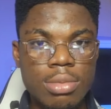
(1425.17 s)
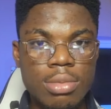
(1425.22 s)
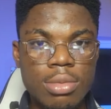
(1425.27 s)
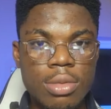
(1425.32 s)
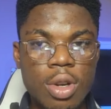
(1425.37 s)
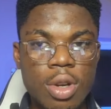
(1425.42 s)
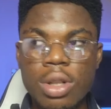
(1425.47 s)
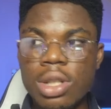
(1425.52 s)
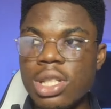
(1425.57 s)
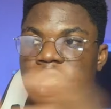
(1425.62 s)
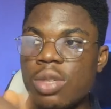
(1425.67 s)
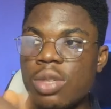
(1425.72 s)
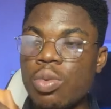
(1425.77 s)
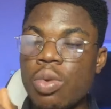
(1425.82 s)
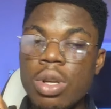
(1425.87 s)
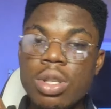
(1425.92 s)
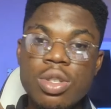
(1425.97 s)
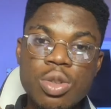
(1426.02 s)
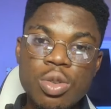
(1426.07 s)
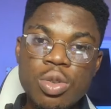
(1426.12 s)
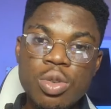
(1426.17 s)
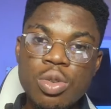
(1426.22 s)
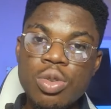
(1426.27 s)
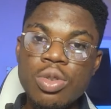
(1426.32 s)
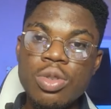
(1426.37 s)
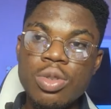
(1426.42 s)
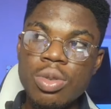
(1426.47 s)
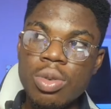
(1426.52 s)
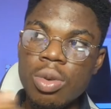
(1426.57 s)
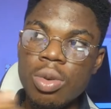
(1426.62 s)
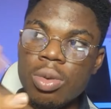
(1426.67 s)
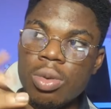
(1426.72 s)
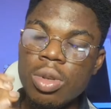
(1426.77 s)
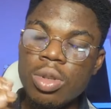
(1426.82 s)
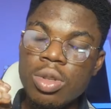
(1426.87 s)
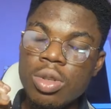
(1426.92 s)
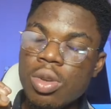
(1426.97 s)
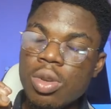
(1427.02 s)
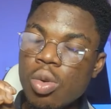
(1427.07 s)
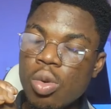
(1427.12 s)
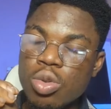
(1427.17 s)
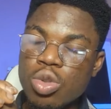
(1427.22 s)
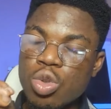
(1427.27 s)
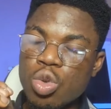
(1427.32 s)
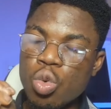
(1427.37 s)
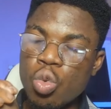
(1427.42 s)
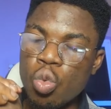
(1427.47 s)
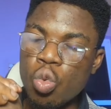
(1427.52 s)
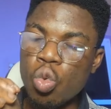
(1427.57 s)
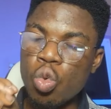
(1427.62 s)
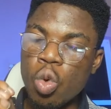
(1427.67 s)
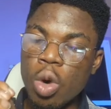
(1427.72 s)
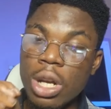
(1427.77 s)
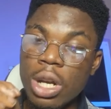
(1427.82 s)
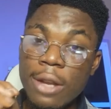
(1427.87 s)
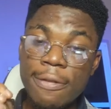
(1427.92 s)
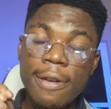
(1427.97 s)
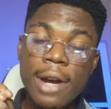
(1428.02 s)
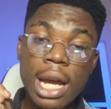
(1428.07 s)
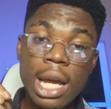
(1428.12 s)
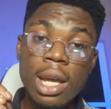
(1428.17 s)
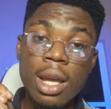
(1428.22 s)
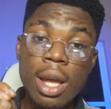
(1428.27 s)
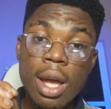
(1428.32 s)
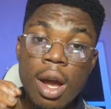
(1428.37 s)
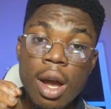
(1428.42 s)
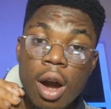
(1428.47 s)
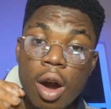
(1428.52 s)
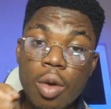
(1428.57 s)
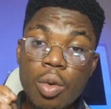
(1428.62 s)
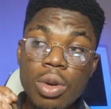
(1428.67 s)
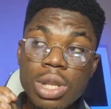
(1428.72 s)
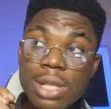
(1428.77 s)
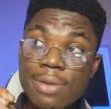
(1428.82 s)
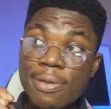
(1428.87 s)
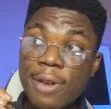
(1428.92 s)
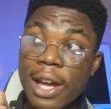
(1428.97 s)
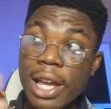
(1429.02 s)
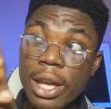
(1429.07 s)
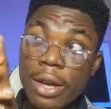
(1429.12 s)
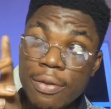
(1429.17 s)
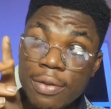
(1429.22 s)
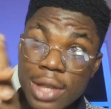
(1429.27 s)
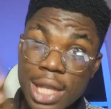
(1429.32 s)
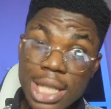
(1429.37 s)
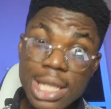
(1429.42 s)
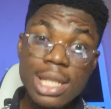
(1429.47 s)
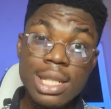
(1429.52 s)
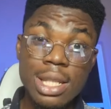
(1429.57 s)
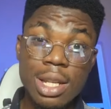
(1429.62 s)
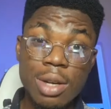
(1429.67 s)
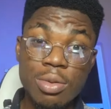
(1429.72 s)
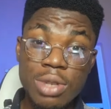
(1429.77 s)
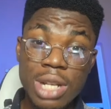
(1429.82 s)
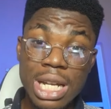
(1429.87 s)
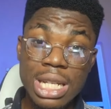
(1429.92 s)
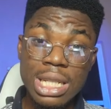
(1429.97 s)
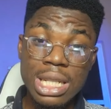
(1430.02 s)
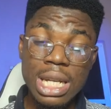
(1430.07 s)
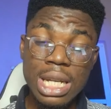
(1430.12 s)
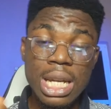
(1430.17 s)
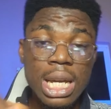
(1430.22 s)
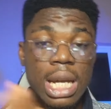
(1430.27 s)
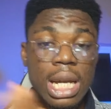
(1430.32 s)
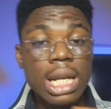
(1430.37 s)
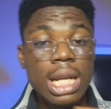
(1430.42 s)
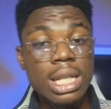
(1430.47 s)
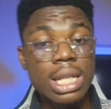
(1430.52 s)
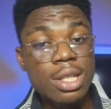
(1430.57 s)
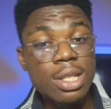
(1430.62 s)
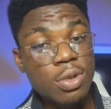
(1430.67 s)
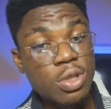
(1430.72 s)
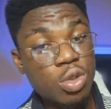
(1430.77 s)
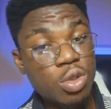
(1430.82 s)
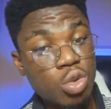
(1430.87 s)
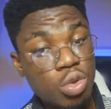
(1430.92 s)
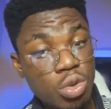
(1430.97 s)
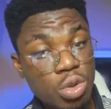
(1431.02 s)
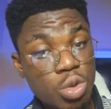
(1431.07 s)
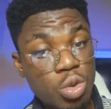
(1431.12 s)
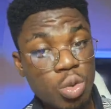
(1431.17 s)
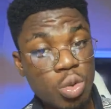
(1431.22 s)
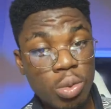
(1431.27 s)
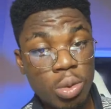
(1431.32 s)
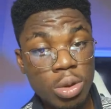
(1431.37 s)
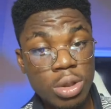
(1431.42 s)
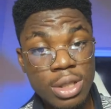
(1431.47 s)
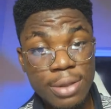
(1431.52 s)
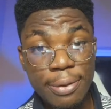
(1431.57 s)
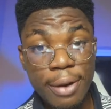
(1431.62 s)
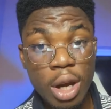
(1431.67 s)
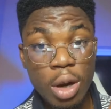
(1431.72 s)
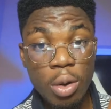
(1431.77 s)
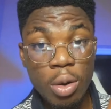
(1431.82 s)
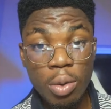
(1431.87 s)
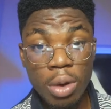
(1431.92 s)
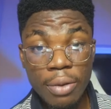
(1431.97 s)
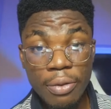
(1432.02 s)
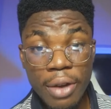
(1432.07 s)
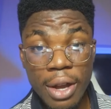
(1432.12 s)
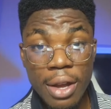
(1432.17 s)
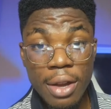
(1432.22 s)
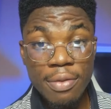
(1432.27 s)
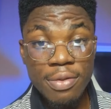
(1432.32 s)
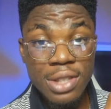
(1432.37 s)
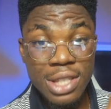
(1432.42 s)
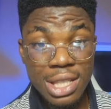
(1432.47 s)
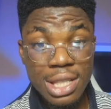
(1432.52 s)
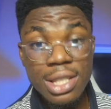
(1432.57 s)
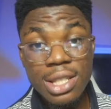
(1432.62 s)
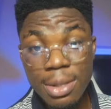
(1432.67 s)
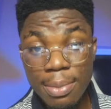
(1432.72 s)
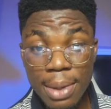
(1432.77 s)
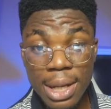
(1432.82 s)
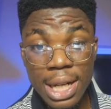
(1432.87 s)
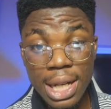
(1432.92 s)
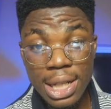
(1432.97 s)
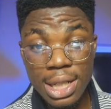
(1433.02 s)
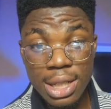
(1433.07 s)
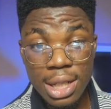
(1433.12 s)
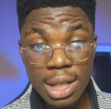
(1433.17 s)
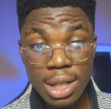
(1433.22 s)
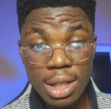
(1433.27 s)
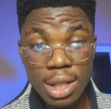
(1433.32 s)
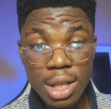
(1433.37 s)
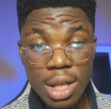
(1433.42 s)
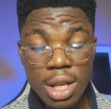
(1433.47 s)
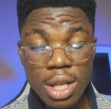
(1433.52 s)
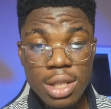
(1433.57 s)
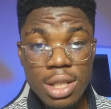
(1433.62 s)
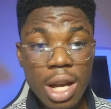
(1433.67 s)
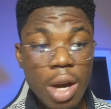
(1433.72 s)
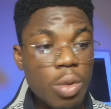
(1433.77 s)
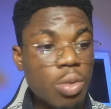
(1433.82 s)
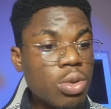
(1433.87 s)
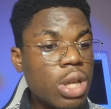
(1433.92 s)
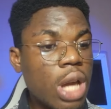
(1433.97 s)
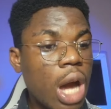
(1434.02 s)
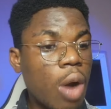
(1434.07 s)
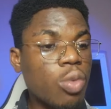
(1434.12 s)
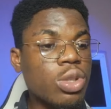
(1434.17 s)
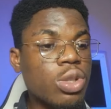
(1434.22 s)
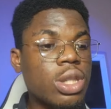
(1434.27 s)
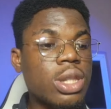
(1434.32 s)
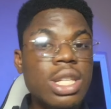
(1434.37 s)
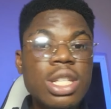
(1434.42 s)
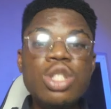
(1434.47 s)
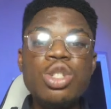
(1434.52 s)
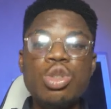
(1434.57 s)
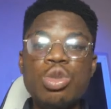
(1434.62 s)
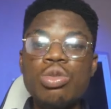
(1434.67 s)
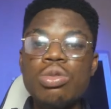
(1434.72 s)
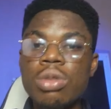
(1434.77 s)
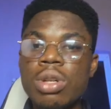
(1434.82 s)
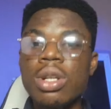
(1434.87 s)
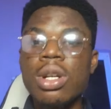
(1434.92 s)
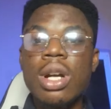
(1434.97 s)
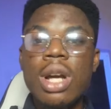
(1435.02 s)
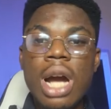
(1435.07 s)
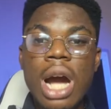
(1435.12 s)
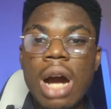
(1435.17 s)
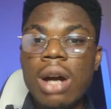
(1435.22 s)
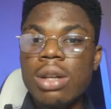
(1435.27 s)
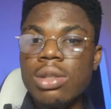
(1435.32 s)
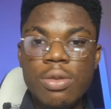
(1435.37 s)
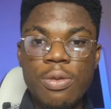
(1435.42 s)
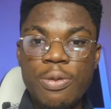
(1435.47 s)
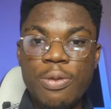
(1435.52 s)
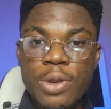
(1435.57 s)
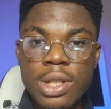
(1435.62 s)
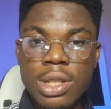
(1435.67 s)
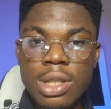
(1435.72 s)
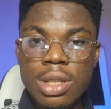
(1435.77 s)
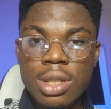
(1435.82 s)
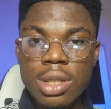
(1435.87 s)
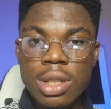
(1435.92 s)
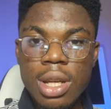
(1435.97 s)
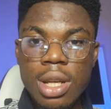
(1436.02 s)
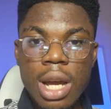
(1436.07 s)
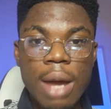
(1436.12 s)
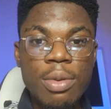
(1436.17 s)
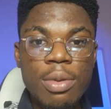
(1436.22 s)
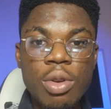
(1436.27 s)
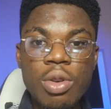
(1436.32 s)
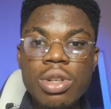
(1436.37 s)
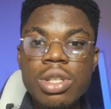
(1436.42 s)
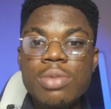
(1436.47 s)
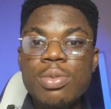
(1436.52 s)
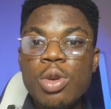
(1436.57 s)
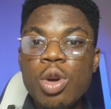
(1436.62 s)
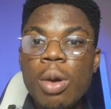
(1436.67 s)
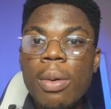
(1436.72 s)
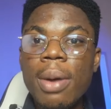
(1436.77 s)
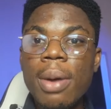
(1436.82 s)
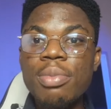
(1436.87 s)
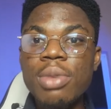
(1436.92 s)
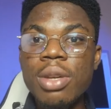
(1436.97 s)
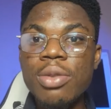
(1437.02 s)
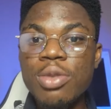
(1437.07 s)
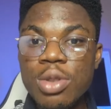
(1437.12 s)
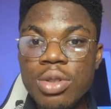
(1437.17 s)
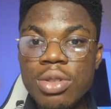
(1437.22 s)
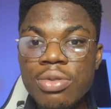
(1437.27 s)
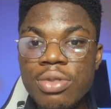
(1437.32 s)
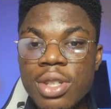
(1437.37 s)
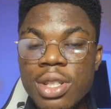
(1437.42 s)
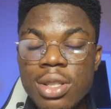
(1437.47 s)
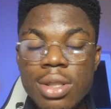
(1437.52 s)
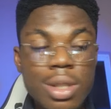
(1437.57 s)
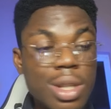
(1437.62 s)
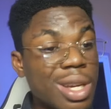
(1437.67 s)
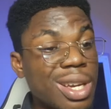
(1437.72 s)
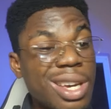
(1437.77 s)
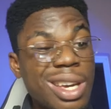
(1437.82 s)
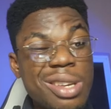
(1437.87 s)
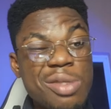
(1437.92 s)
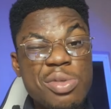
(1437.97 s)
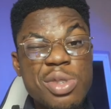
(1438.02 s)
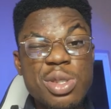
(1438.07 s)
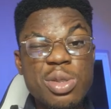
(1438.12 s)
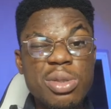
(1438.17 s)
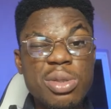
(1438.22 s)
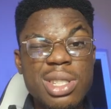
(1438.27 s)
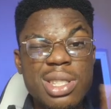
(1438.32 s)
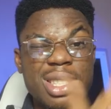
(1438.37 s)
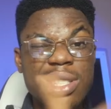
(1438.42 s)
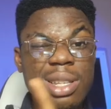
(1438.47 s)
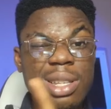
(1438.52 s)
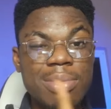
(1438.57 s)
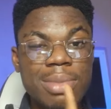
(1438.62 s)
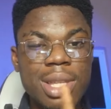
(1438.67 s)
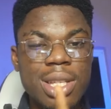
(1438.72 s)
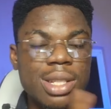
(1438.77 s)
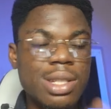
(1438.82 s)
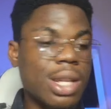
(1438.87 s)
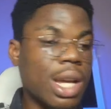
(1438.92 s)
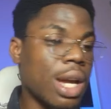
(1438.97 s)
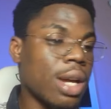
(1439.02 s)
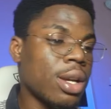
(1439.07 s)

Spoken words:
Or this is what you use to qualify or quantify if this is a good idea, and this is what you use to quantify or qualify if this is a bad idea. So I will teach you how to fish. I'm not going to become I'm giving you fish. Anyway, it's not the same thing, Sha.